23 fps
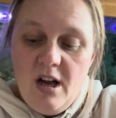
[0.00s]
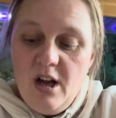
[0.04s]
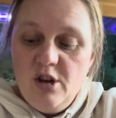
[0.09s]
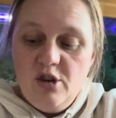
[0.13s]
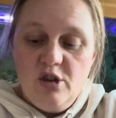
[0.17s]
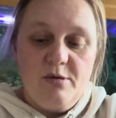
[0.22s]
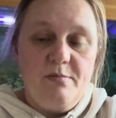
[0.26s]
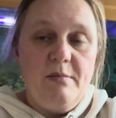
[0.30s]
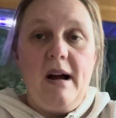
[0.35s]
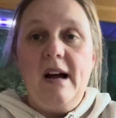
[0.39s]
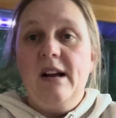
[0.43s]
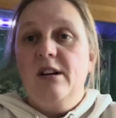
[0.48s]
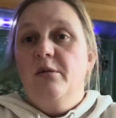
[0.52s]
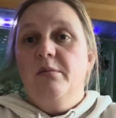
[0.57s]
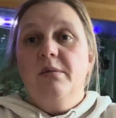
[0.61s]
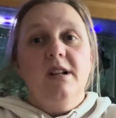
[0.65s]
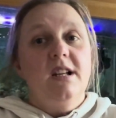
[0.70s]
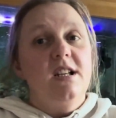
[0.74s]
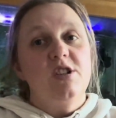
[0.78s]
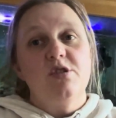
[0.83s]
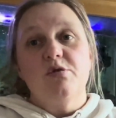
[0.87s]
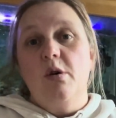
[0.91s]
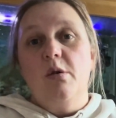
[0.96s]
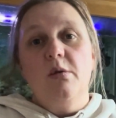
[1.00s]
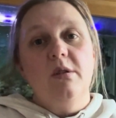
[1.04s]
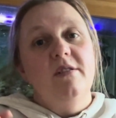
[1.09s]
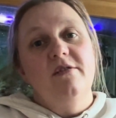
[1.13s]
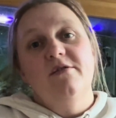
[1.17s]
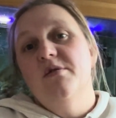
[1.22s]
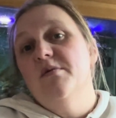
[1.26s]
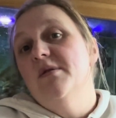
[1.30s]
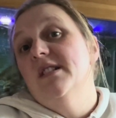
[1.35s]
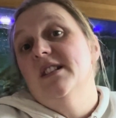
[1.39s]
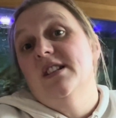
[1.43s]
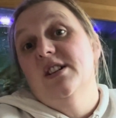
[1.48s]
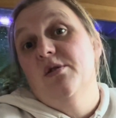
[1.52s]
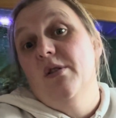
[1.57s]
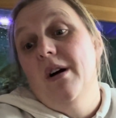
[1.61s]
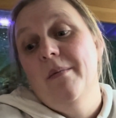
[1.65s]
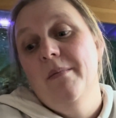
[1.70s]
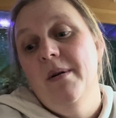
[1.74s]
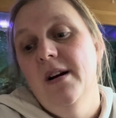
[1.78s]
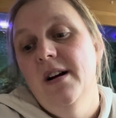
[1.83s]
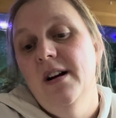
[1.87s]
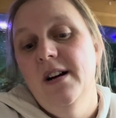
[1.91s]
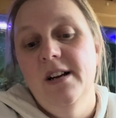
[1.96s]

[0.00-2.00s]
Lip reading: just mind-numbingly scrolling through Instagram.